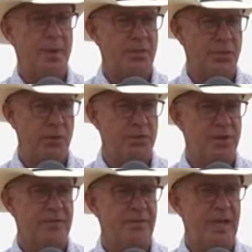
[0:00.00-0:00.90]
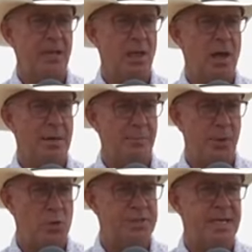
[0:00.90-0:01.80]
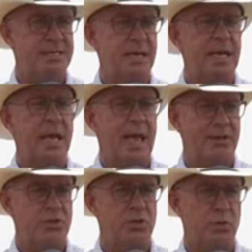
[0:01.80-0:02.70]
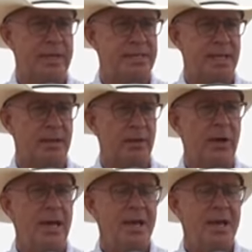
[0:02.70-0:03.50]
but through to the feedlot, processing, and to the retailer.